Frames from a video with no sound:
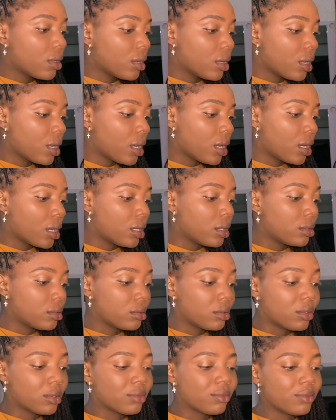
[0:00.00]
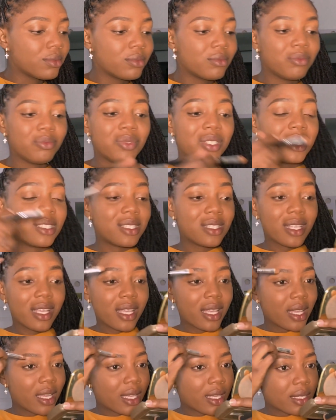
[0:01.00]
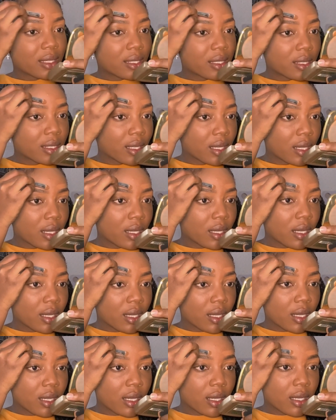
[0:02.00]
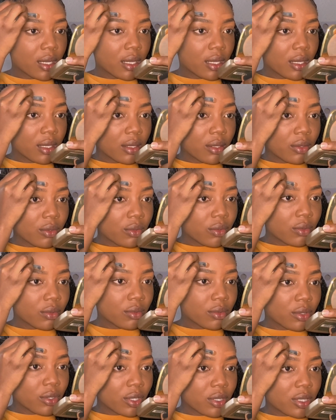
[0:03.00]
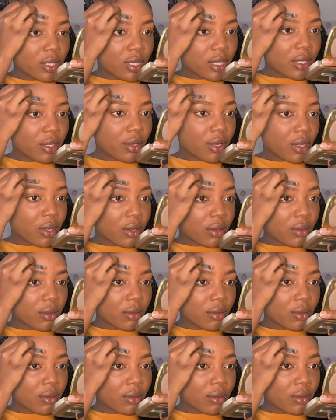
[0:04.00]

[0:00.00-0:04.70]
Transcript: and business, you know, just general